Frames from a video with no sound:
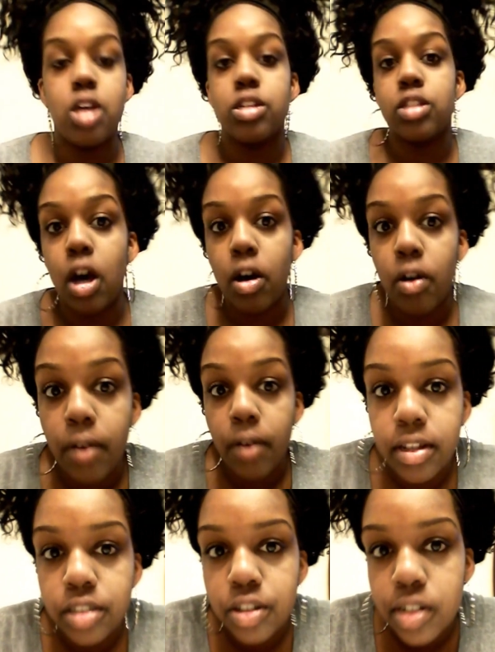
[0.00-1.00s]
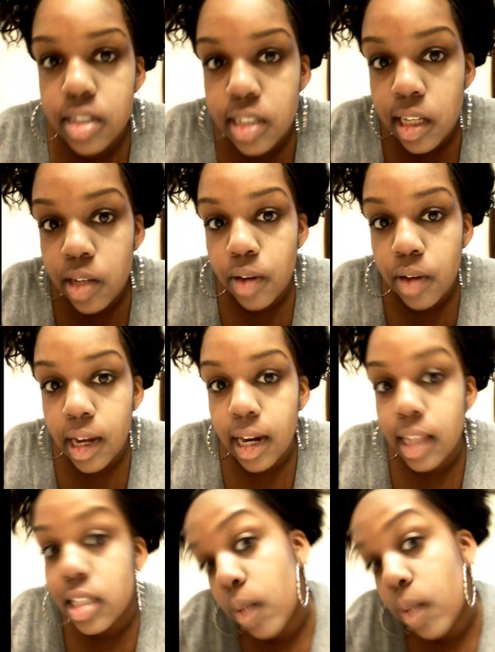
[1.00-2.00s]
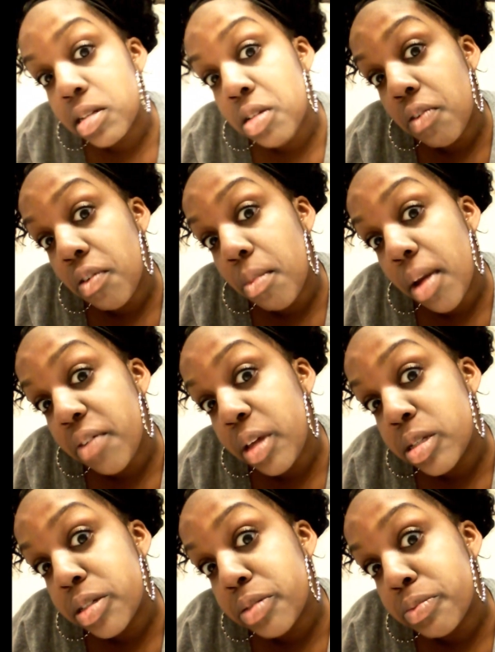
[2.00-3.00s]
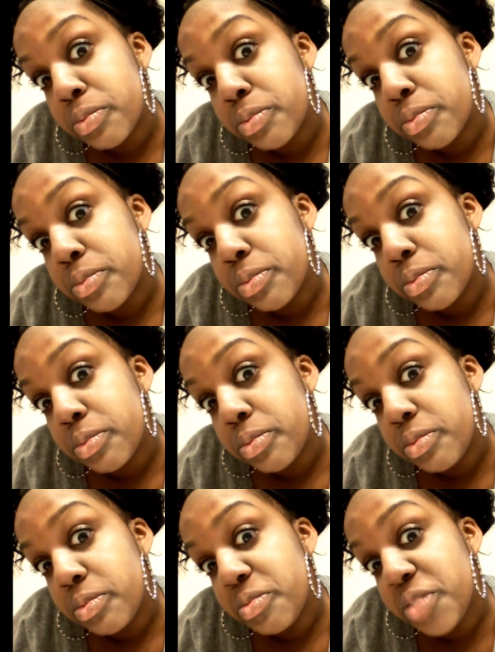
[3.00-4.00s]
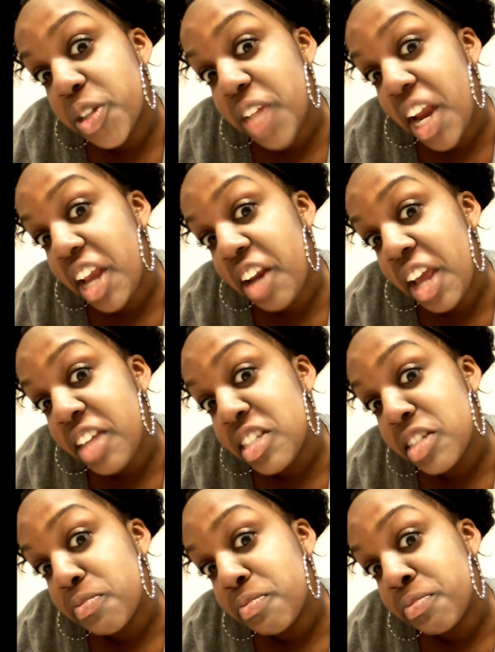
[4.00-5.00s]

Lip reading: So as you can see, you know, I got like this white stuff on my face. Don't they look nice?